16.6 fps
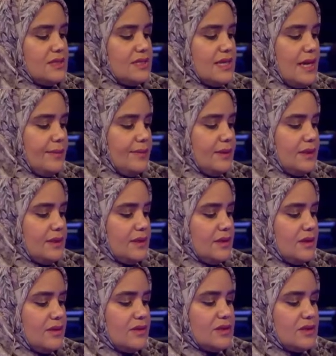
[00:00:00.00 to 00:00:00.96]

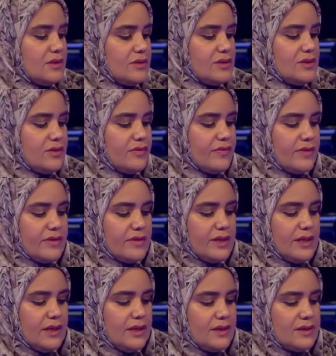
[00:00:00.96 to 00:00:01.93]
Steppling, there is also
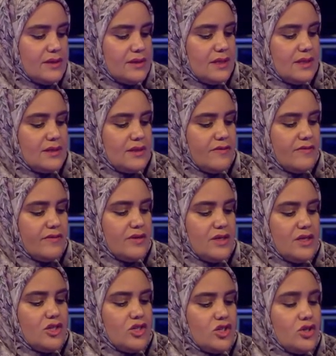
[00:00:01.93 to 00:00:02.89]
very uh, sensitive
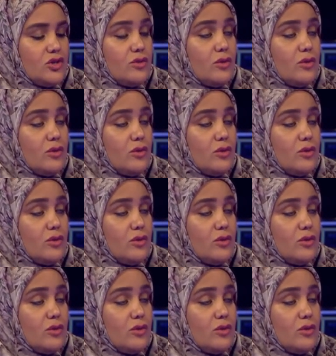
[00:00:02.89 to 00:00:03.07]
issue